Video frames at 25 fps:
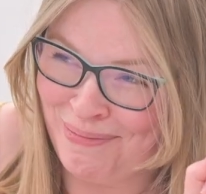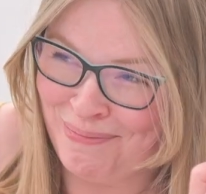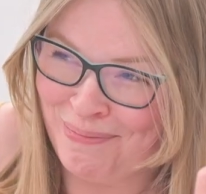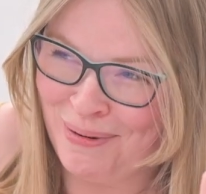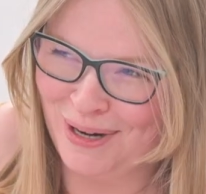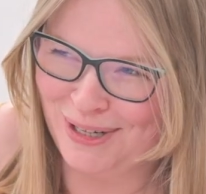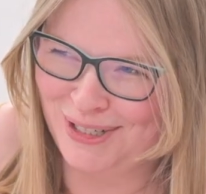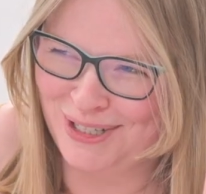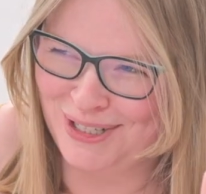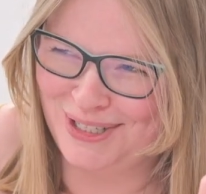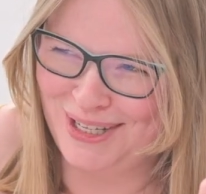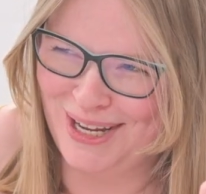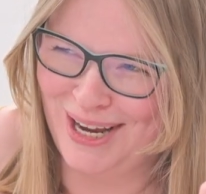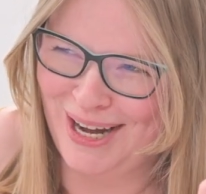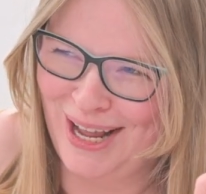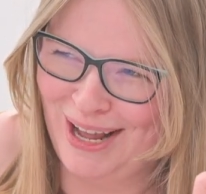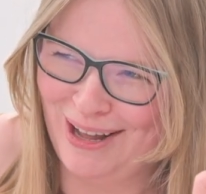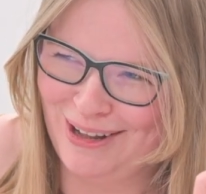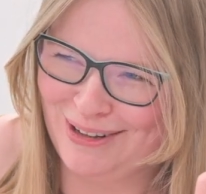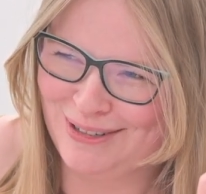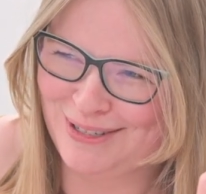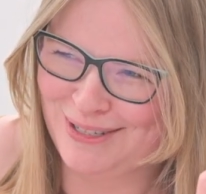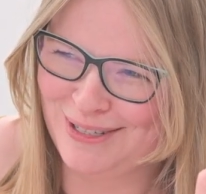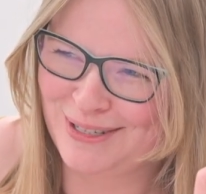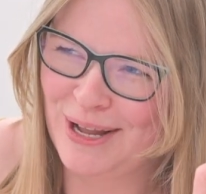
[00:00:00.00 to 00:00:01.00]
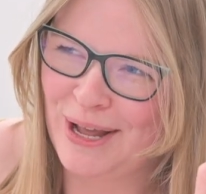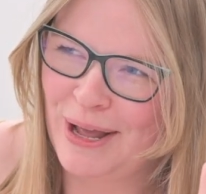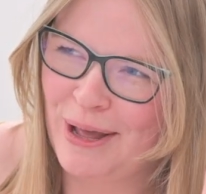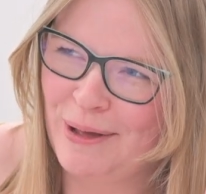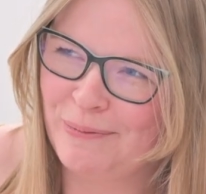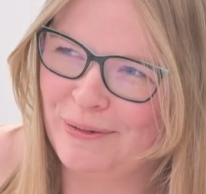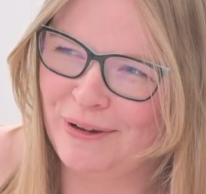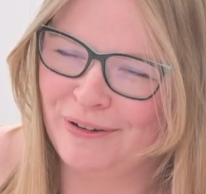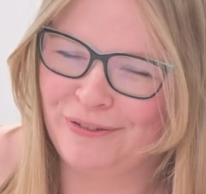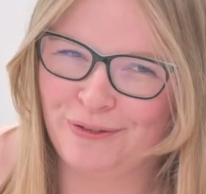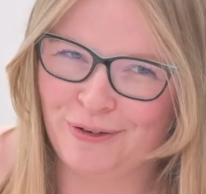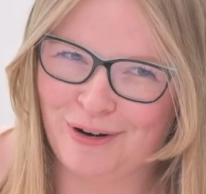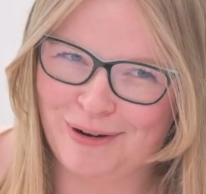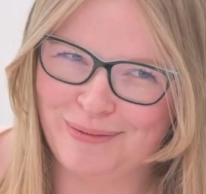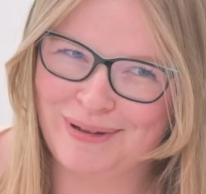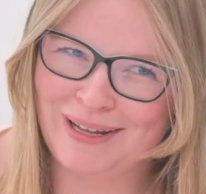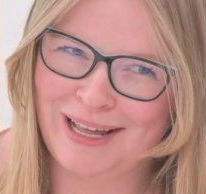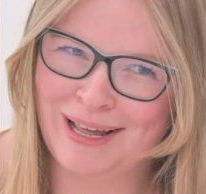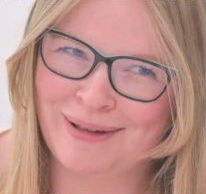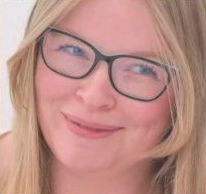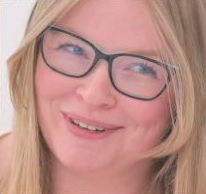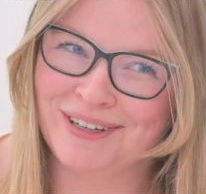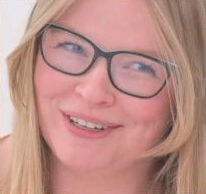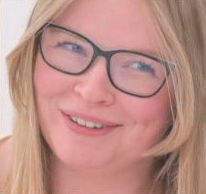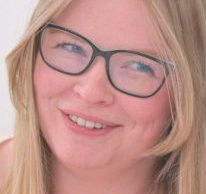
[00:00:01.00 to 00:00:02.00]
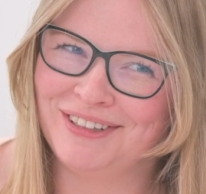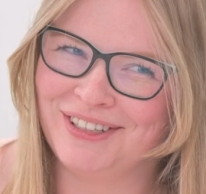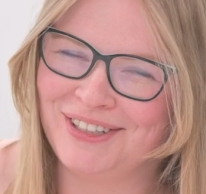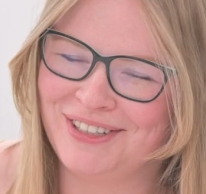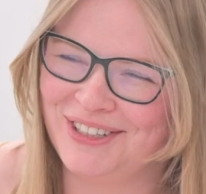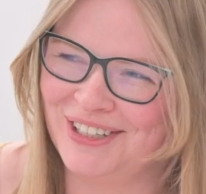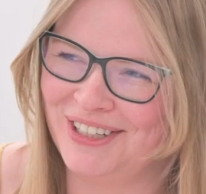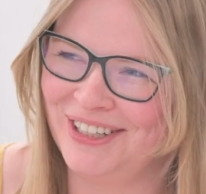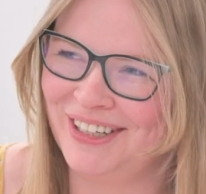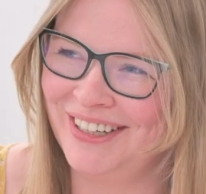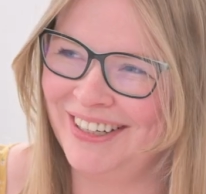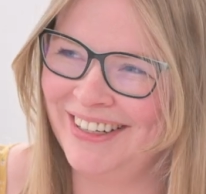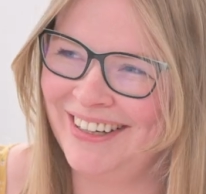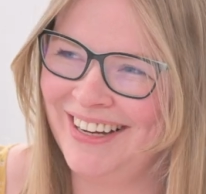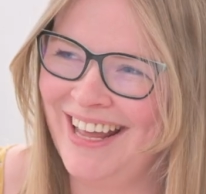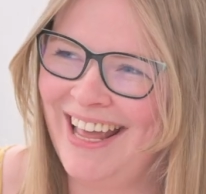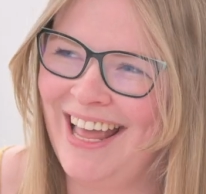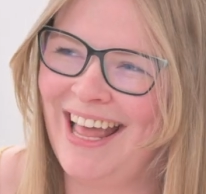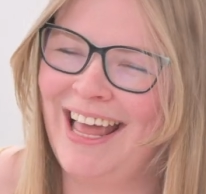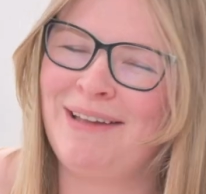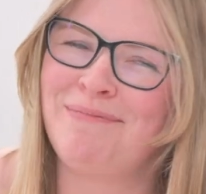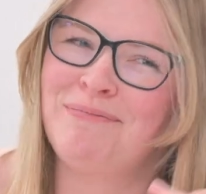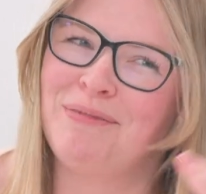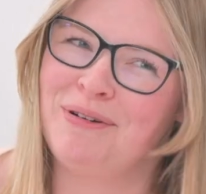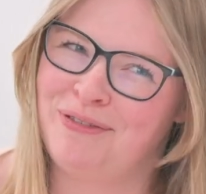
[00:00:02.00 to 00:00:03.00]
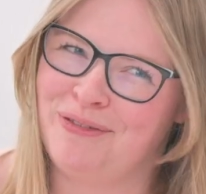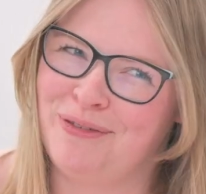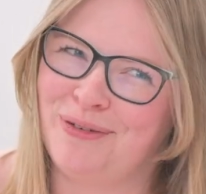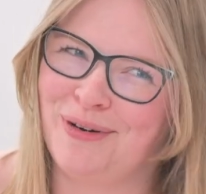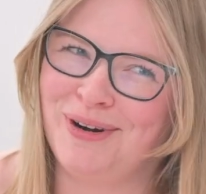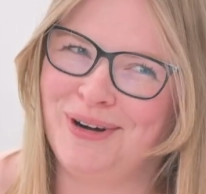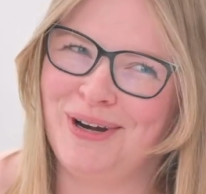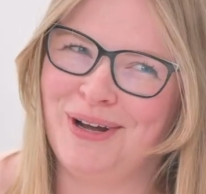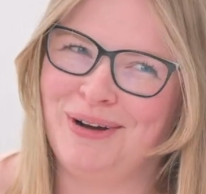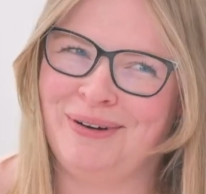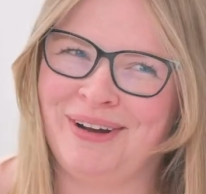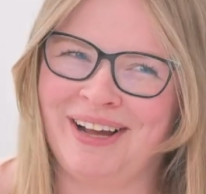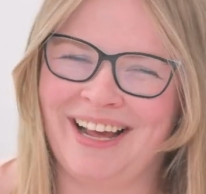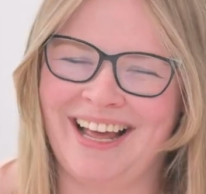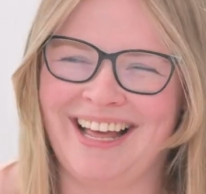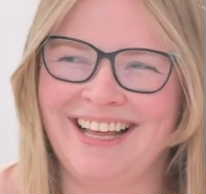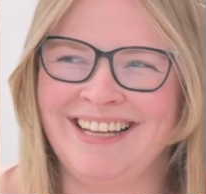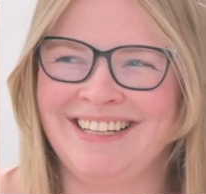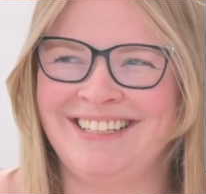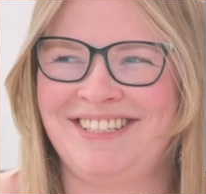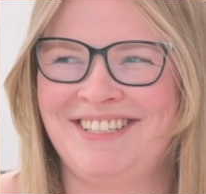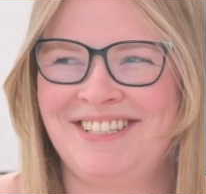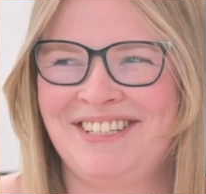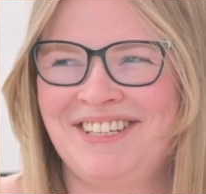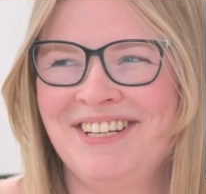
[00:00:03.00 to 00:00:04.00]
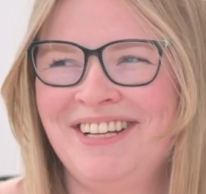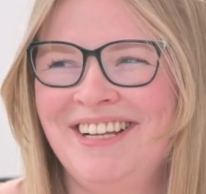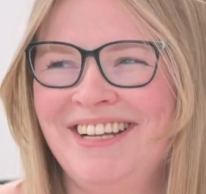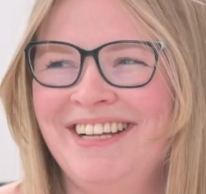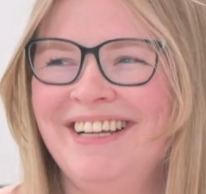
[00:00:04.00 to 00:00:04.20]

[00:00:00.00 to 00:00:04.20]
purchased that house before becoming a realtor and before knowing us.